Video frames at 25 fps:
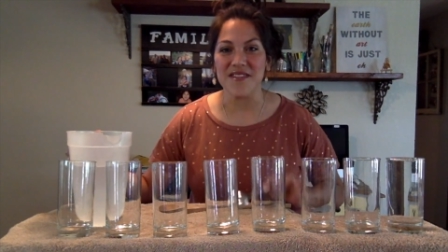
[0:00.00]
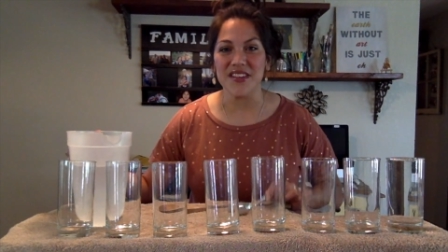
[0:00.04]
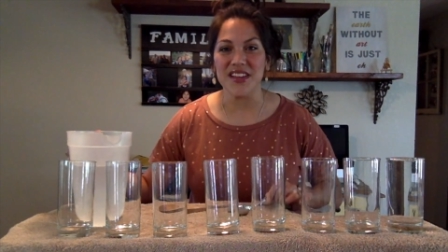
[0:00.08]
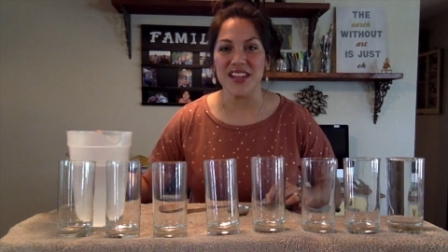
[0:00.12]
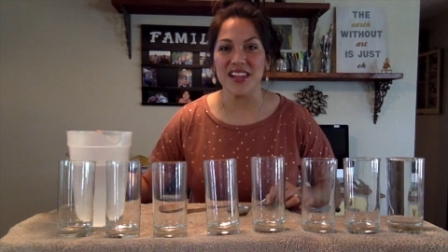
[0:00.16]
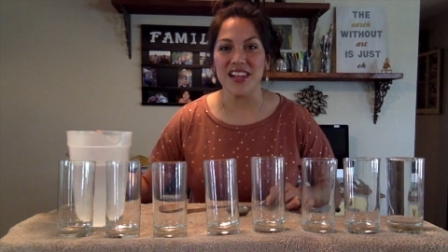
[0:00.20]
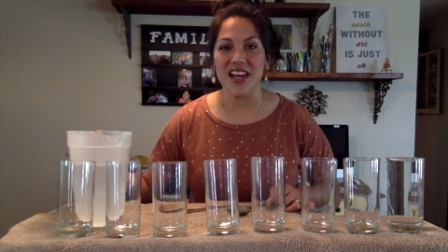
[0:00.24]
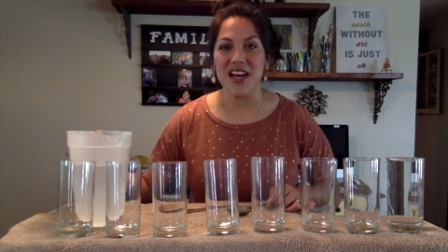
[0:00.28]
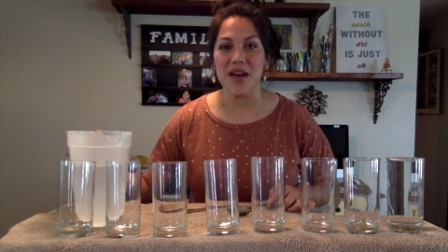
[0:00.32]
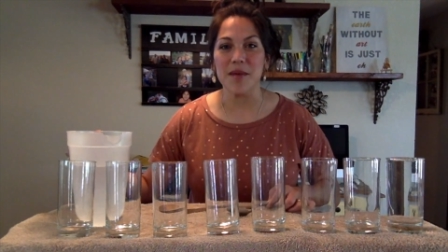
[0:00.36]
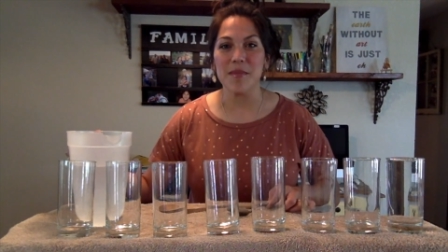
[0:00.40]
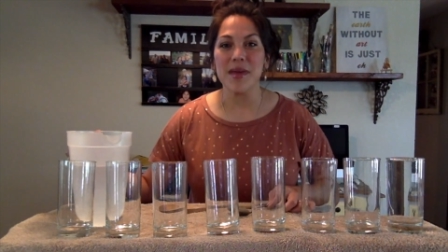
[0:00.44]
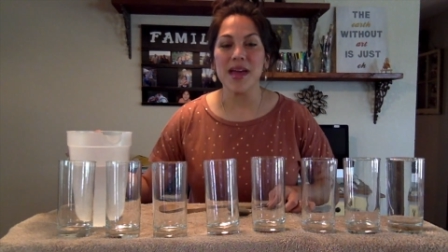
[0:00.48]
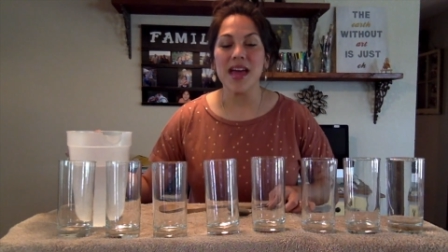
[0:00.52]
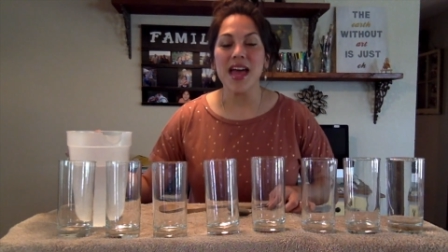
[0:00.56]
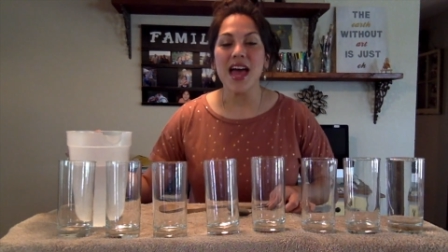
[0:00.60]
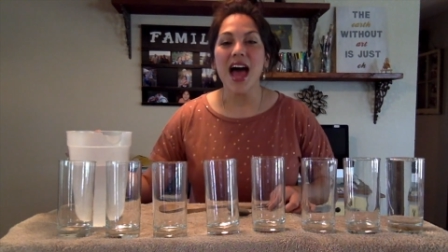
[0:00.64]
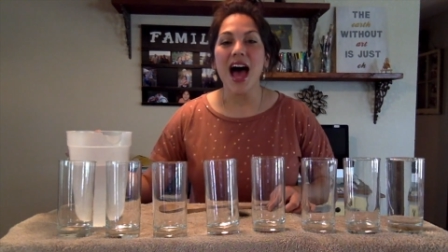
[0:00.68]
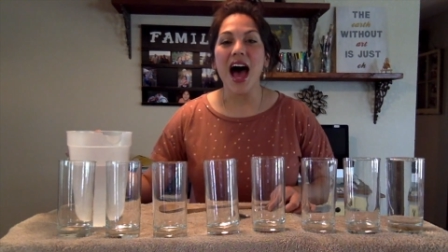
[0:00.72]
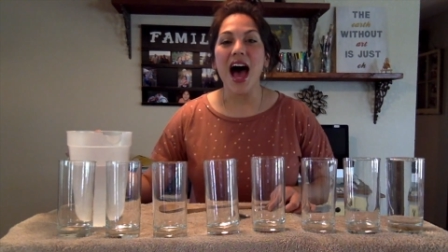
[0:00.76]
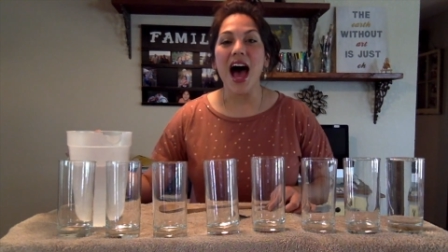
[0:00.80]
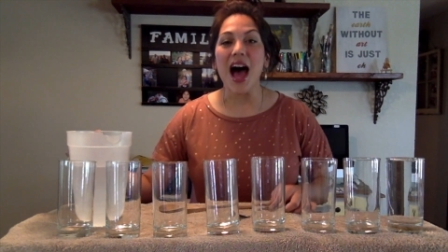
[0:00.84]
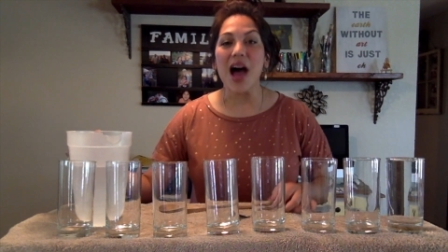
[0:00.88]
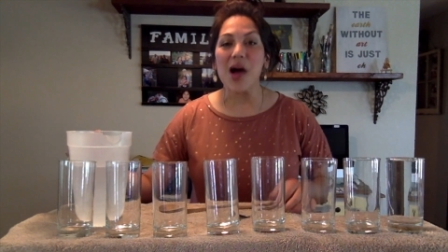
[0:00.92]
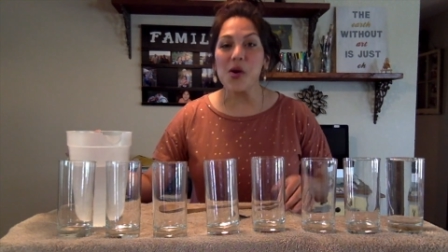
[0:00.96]
fill up,
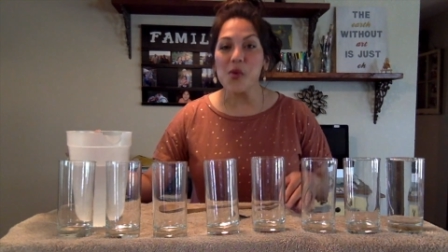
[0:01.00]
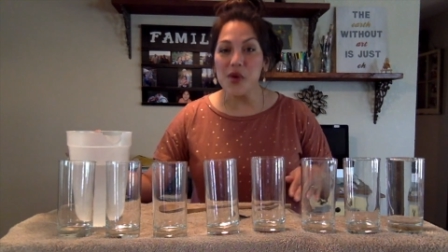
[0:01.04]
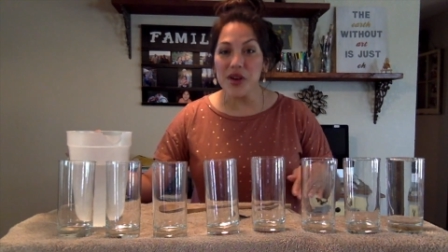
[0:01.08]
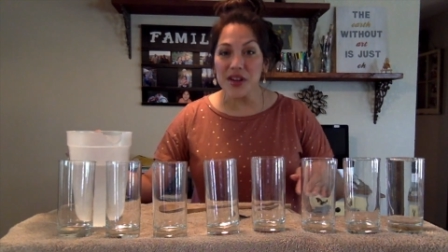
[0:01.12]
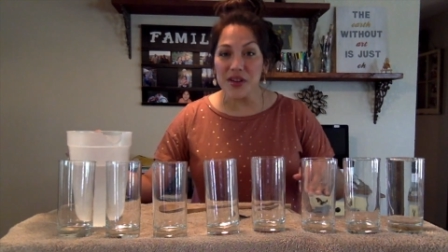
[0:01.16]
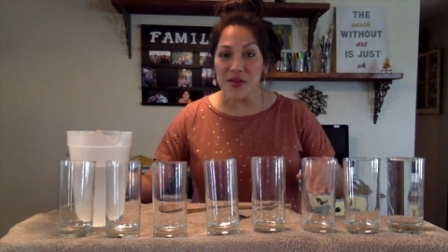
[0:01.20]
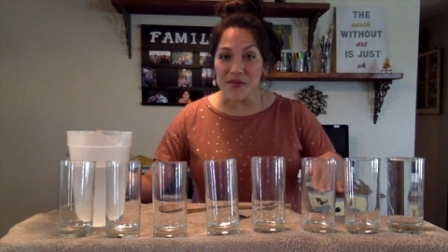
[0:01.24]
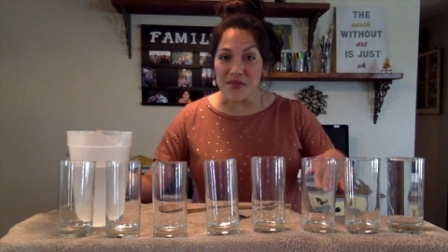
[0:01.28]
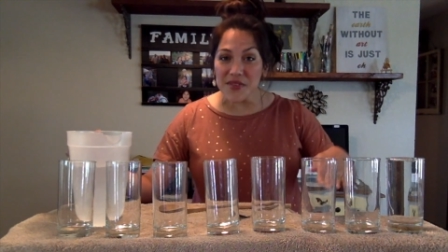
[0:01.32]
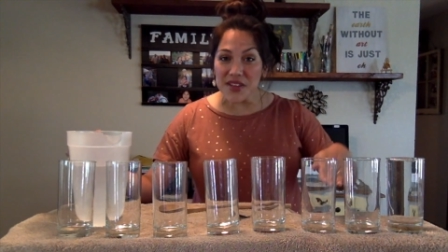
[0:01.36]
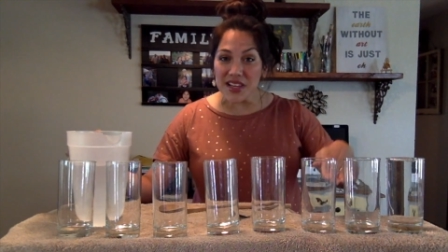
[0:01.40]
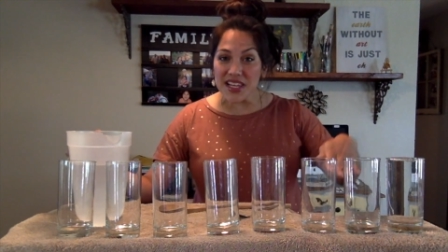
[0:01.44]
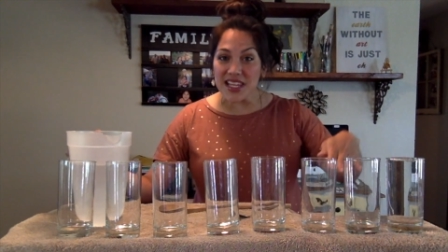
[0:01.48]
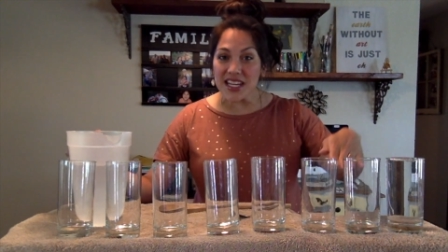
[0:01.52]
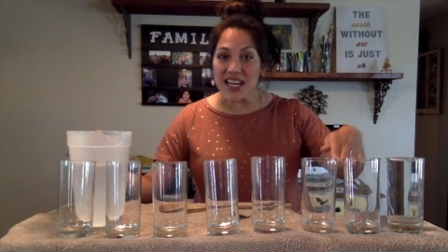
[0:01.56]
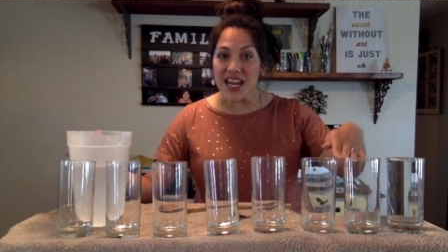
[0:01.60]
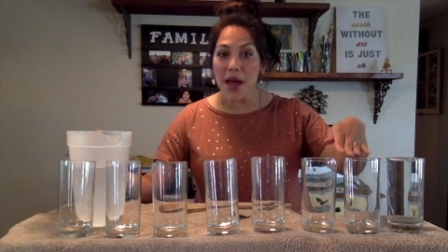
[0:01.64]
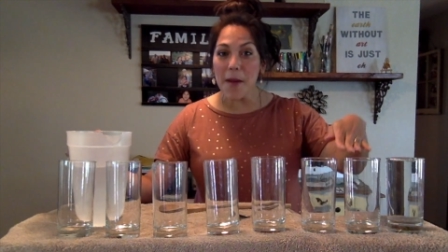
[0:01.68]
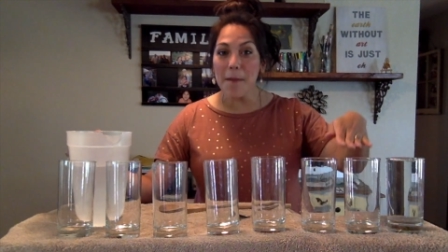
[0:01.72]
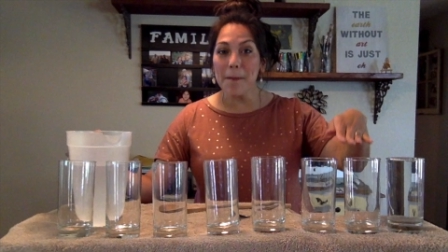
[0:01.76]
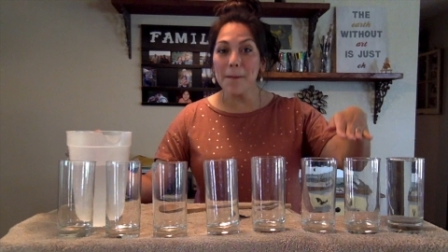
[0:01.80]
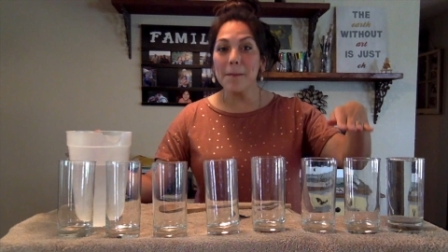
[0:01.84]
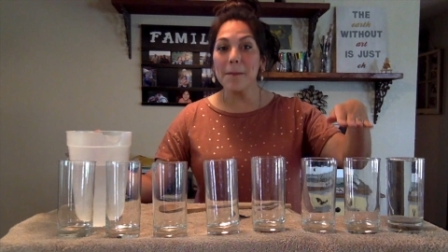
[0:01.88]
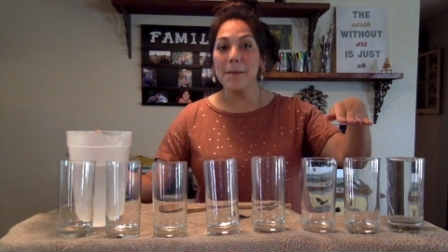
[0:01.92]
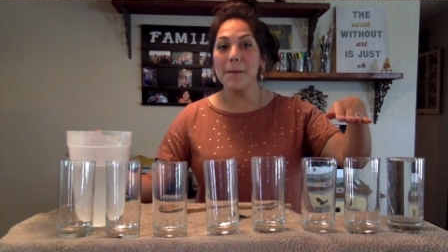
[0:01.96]
I want to fill it
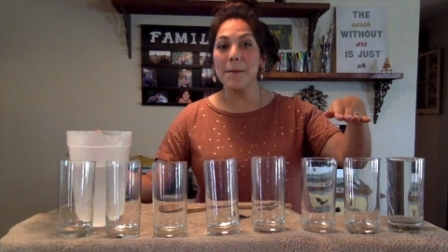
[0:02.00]
up,